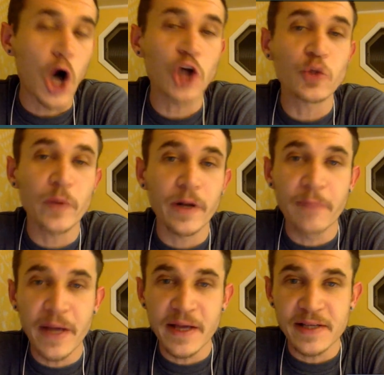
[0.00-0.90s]

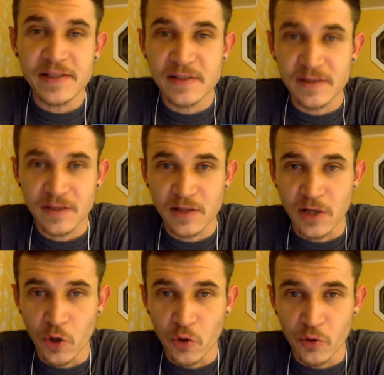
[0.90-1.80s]
hardware-based
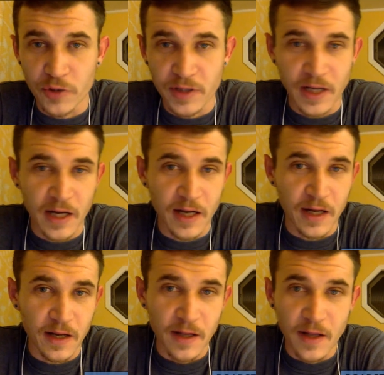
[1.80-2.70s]
code
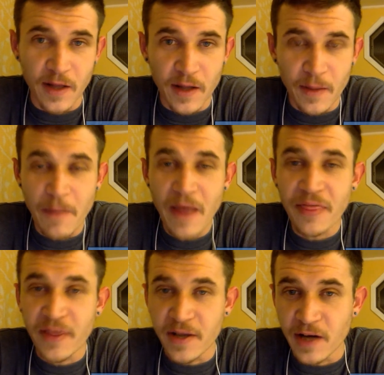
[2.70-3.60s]
uh,
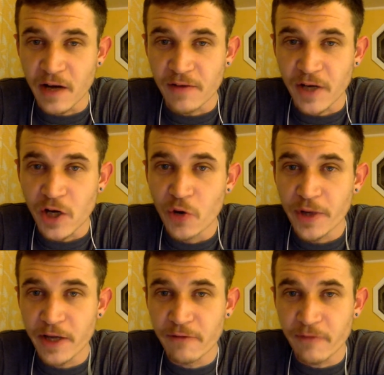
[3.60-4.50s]
method of
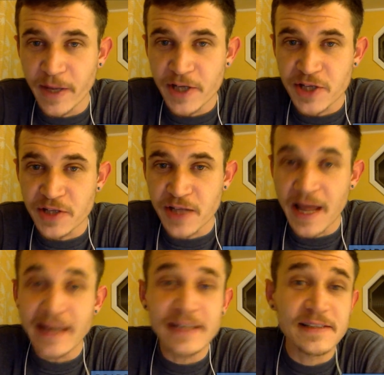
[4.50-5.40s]
encoding information
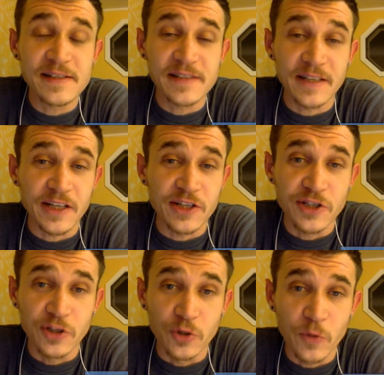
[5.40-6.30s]
that any citizen can
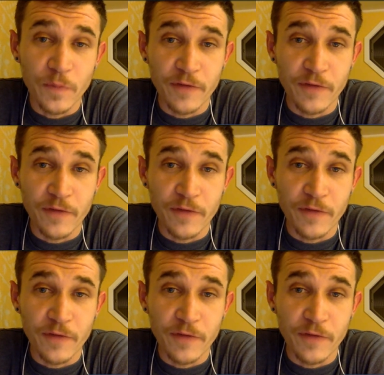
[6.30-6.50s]
do.